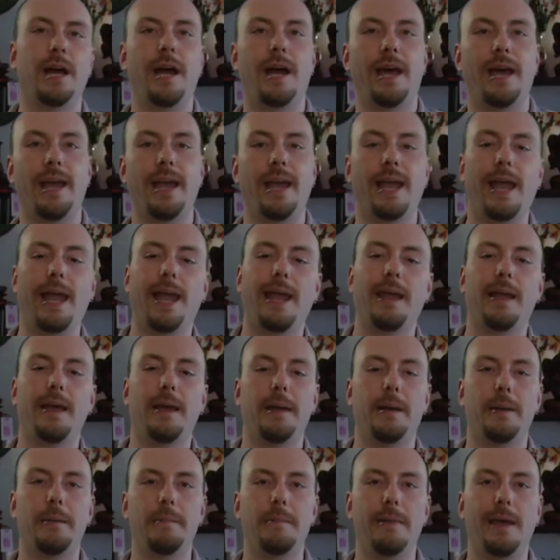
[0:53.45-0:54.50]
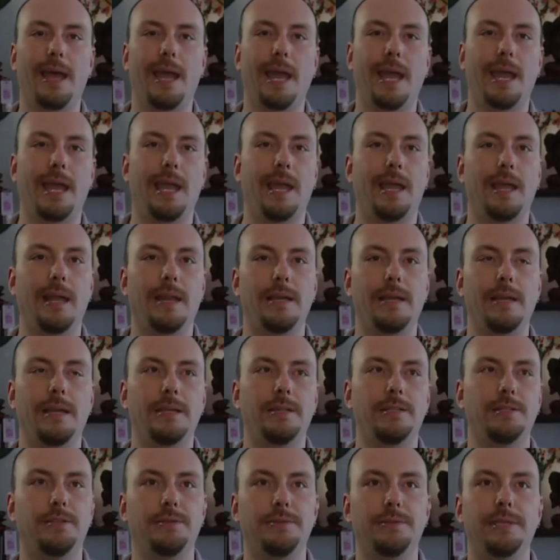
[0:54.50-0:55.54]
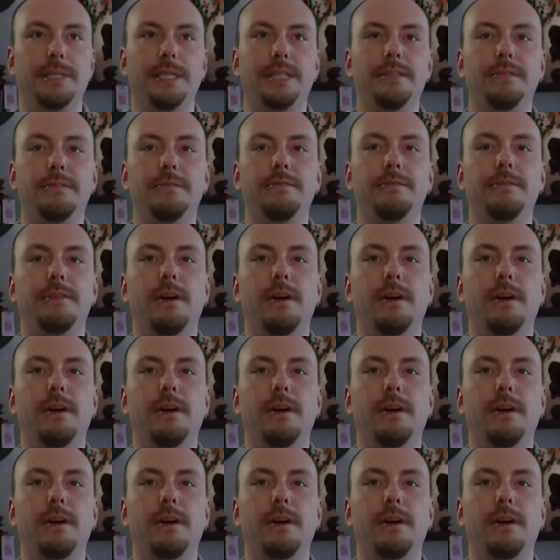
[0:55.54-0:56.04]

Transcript: I am an intuitive.